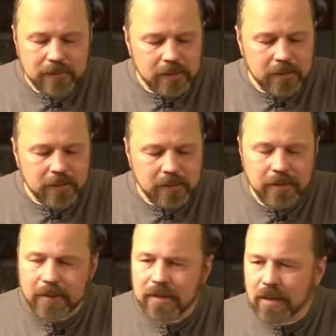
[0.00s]
Uh,
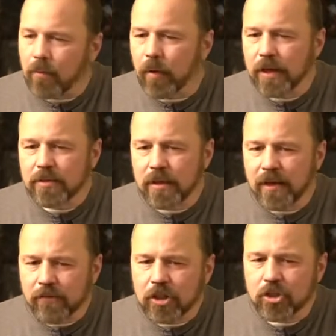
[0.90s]
in some ways,
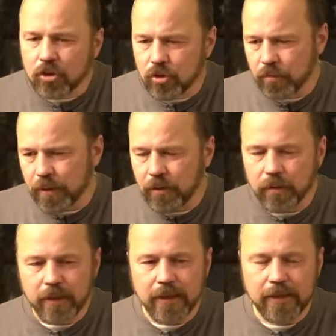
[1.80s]
every church should be
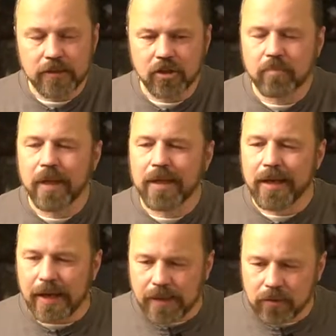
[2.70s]
doing that just by
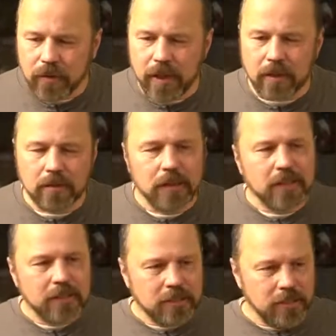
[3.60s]
getting together,
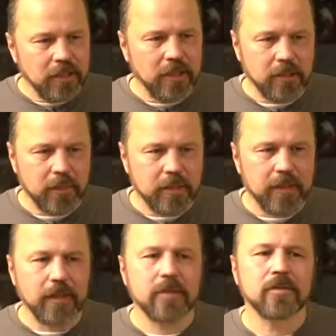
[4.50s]
dealing with
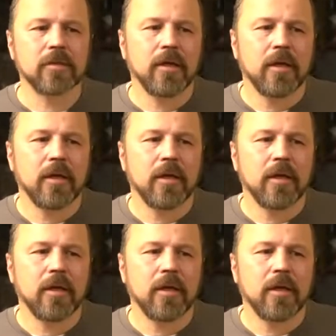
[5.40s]
things